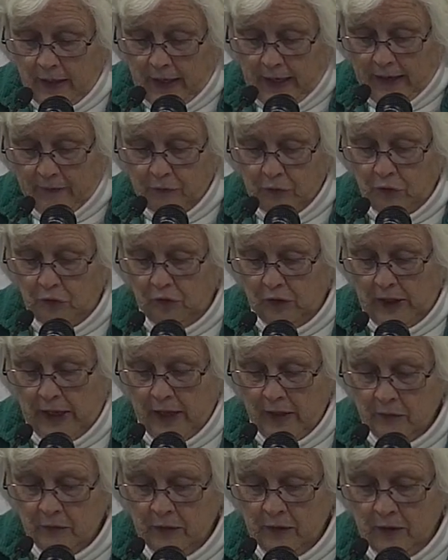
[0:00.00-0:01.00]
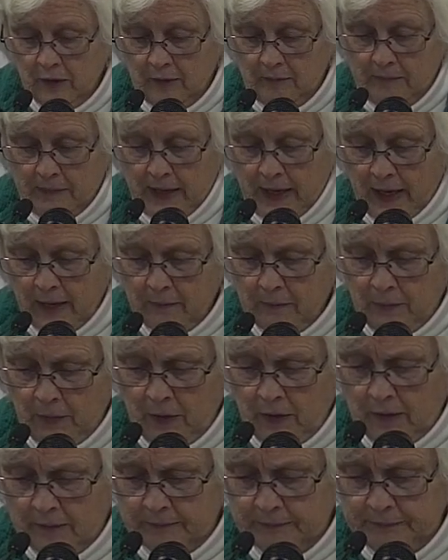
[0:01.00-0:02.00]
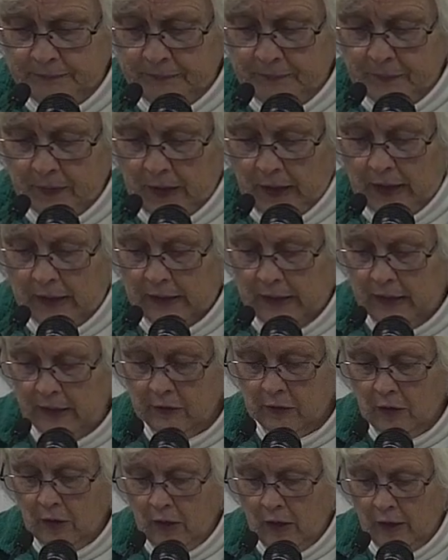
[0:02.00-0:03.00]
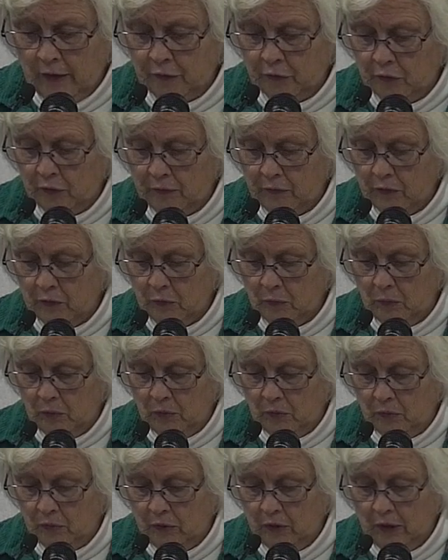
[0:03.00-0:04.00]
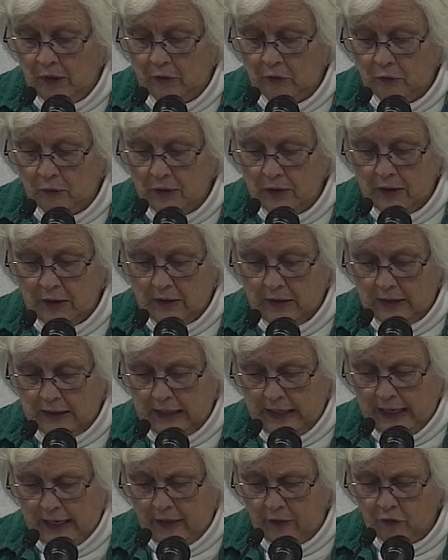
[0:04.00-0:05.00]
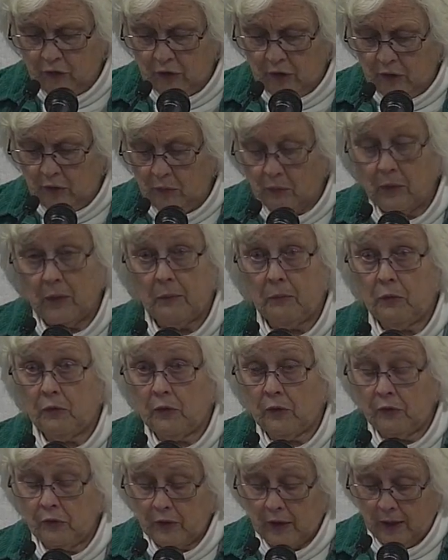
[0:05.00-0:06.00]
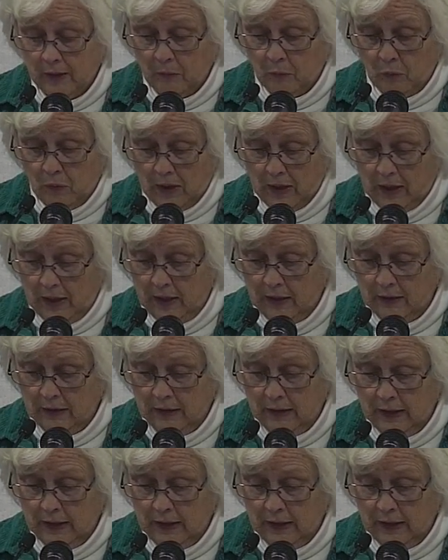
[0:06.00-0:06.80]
After slathering on bag balm, I laid gauze over the wound. I treated the gash on the ribs the same way.